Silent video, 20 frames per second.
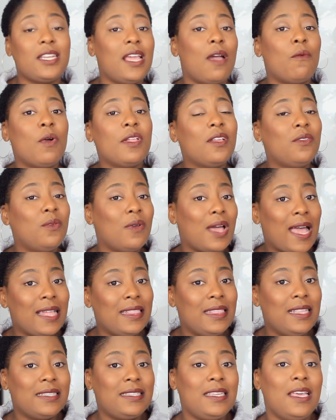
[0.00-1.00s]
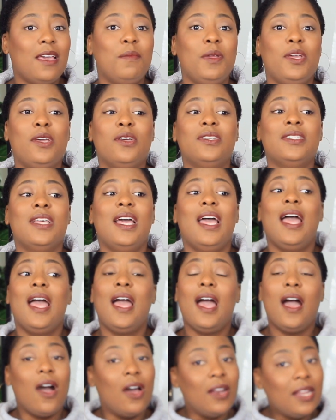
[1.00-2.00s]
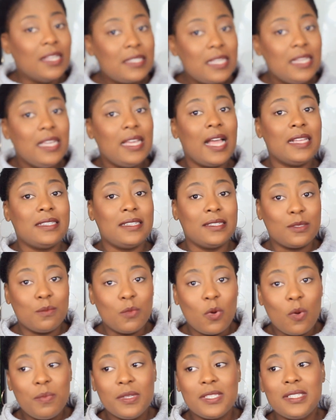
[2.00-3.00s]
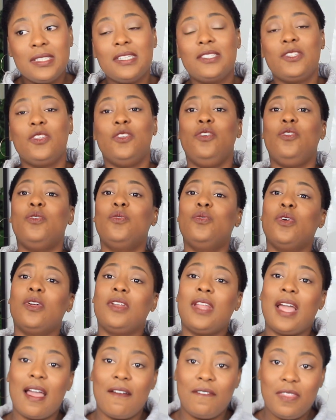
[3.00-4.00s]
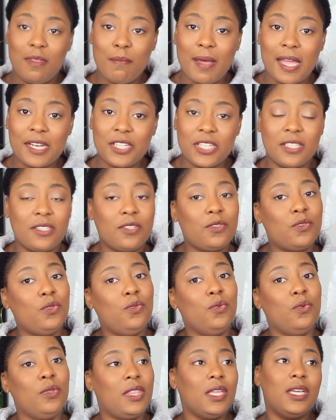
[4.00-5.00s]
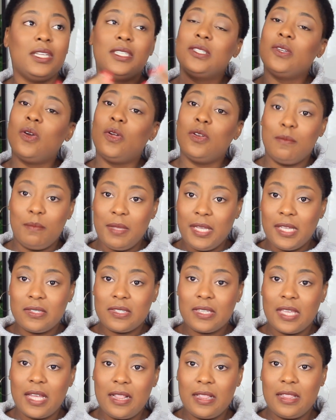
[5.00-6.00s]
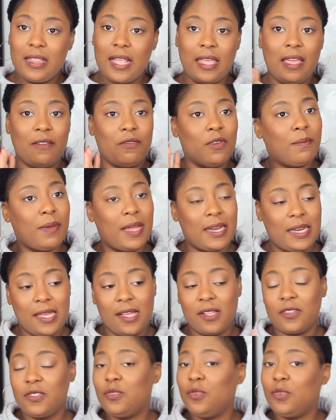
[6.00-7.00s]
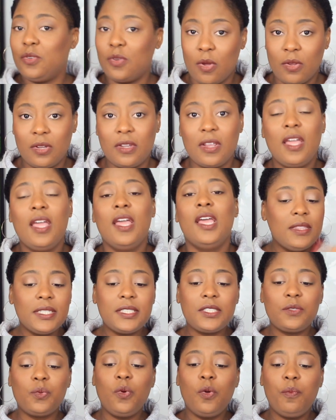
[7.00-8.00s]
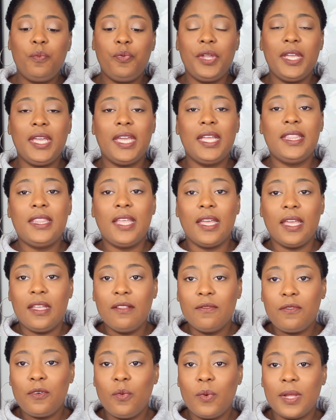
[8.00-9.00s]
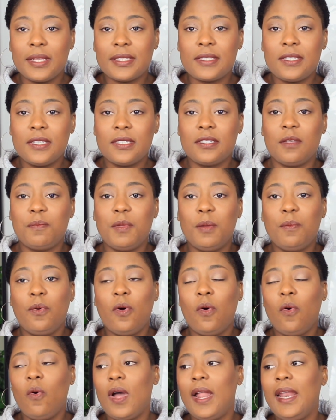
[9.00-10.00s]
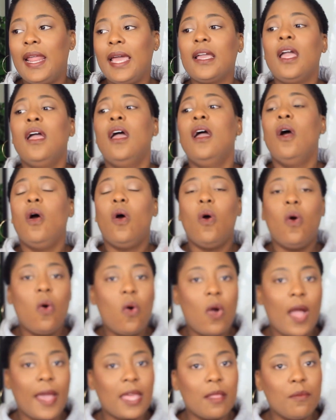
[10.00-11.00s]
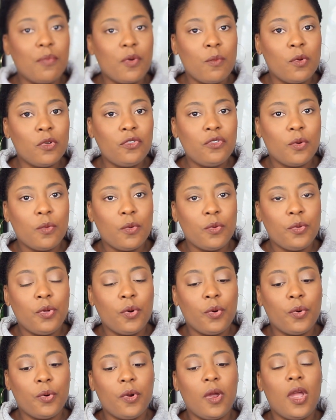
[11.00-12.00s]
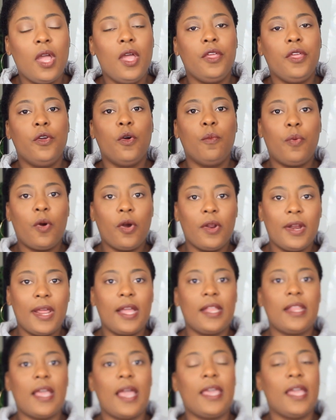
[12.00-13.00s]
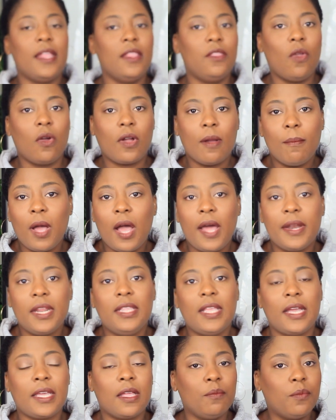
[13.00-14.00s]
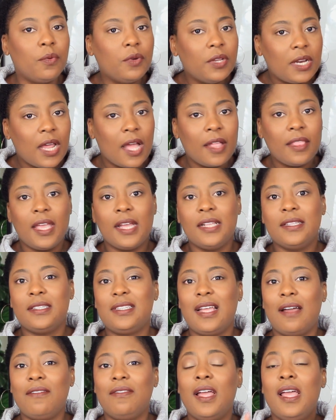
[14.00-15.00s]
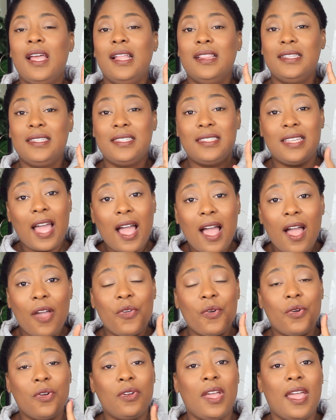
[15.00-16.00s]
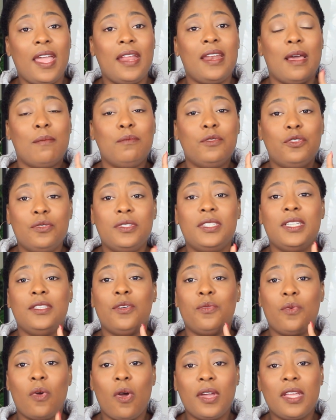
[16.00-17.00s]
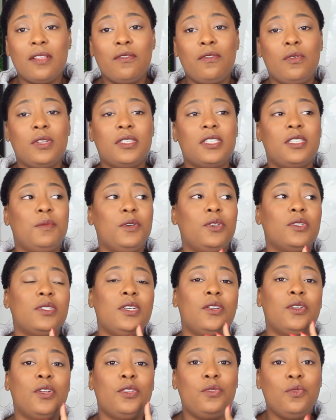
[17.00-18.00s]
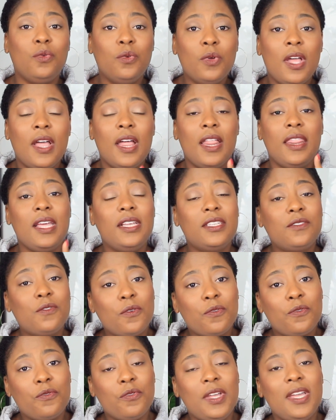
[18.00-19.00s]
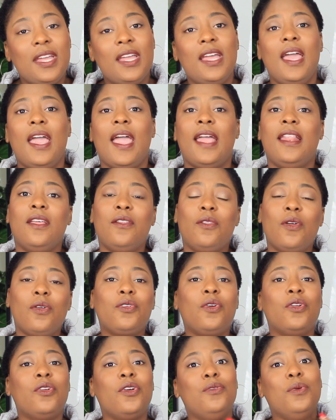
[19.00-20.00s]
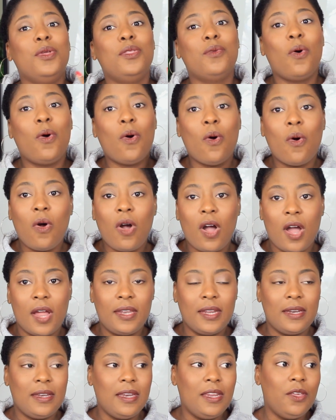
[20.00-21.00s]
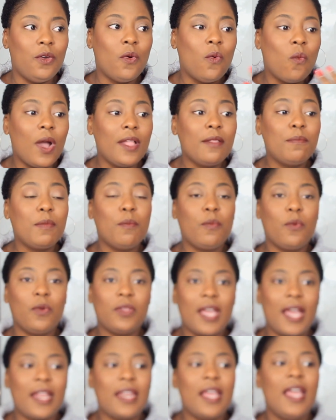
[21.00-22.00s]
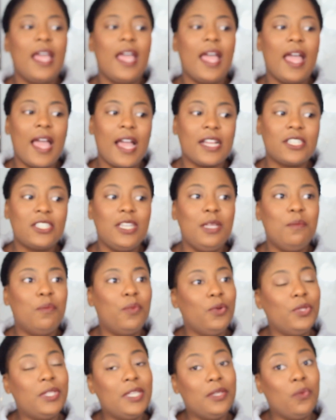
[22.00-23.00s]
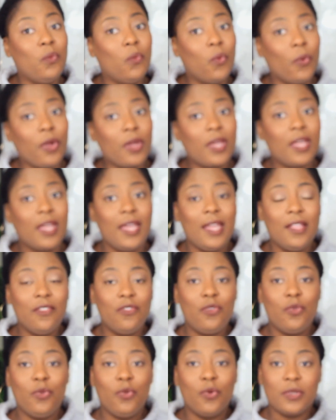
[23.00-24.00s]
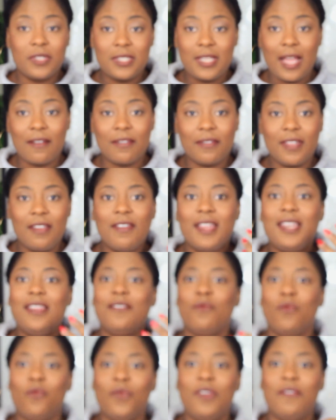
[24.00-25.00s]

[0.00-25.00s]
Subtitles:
wanted to add this here because honestly, as a small business, you don't have the budget to do things on a bigger scale like everybody else. You don't. This will bring in the influencers, the people who are like, oh, I can promote your product, I can talk about it, I can put it out there and stuff. This is how you're going to end up choosing the wrong influencers, because they're going to do things for free and they're not going to do it wholeheartedly. You want people that actually put in work into your stuff, even